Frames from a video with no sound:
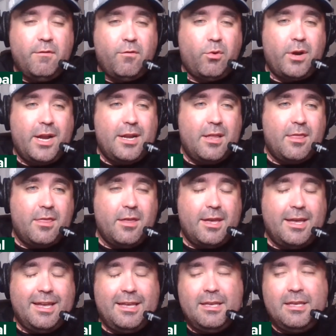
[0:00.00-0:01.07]
for
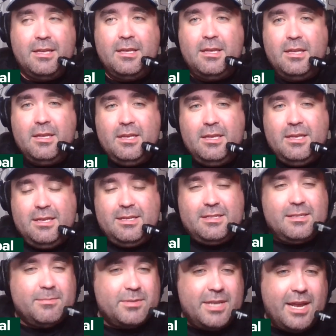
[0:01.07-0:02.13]
anything
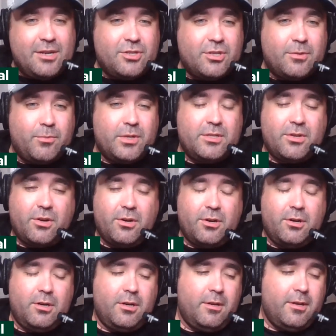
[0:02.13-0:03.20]
substantial in
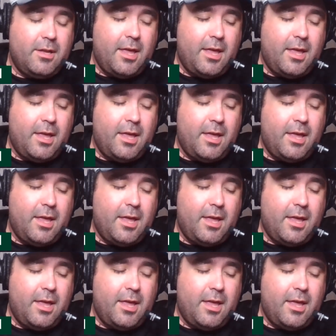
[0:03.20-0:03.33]
return.